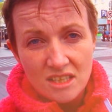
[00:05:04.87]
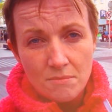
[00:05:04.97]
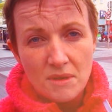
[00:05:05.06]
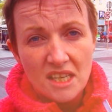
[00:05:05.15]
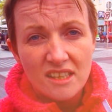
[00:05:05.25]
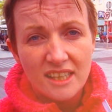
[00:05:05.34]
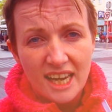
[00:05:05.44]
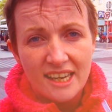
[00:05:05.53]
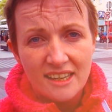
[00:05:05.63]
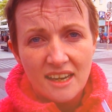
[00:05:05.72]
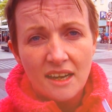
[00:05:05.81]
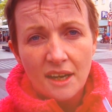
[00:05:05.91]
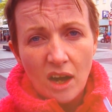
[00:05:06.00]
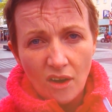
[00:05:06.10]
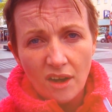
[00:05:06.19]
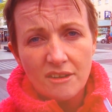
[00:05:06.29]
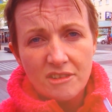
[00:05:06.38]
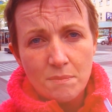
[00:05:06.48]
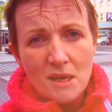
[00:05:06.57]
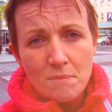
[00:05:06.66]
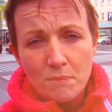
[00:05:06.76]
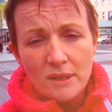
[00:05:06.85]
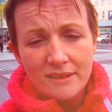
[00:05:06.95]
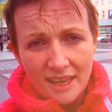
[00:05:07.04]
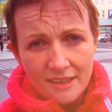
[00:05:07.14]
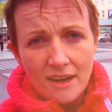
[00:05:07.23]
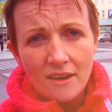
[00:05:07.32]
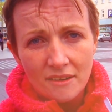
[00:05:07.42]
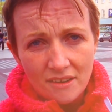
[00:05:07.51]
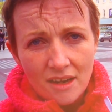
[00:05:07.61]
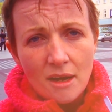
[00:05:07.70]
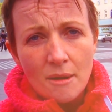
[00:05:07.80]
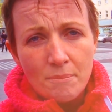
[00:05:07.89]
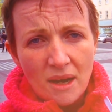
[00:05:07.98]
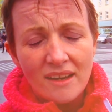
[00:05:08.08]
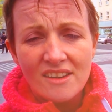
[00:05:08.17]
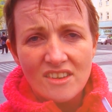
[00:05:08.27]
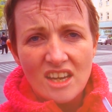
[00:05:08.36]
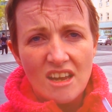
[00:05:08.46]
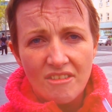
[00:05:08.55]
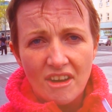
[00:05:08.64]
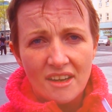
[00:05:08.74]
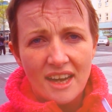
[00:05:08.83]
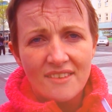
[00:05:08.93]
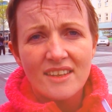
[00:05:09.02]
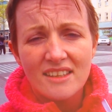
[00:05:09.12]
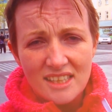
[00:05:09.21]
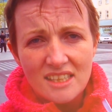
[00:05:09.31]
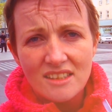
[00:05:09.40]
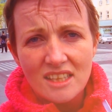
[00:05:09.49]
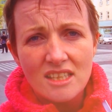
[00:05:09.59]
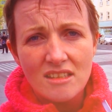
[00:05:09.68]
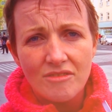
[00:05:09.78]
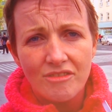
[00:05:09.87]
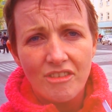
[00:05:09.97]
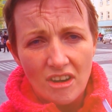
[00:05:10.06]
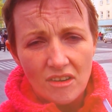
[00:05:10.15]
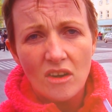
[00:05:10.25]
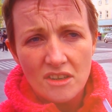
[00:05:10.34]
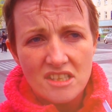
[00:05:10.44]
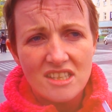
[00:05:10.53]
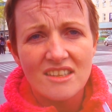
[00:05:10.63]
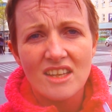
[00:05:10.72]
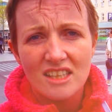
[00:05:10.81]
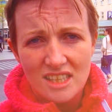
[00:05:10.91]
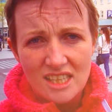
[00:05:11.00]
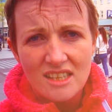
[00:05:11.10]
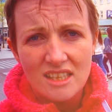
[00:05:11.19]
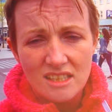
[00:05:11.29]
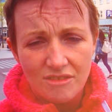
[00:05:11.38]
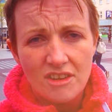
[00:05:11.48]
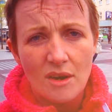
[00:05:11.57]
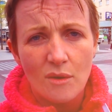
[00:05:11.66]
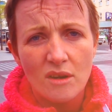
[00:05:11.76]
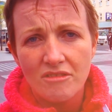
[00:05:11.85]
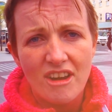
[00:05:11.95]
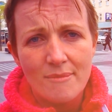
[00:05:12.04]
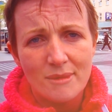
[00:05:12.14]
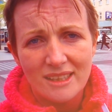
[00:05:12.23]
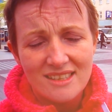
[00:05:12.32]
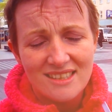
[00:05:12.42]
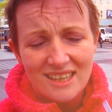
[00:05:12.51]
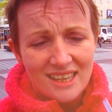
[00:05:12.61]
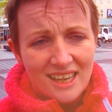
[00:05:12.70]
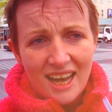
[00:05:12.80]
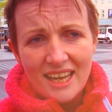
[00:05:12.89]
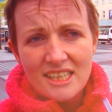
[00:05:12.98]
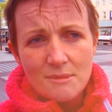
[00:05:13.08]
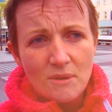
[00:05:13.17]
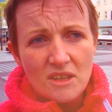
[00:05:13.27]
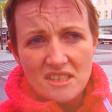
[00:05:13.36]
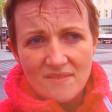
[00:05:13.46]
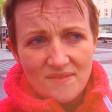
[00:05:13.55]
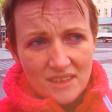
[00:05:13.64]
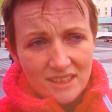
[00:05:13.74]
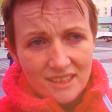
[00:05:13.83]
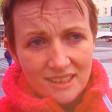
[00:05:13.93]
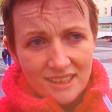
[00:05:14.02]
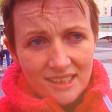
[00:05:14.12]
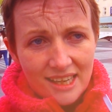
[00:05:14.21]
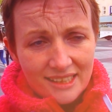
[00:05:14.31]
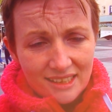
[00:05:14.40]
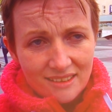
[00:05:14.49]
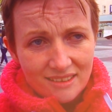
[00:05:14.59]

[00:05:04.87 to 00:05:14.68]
to meet again all of the people that are behind Ava and that need this for us and that need this for their own families. And I suppose, like,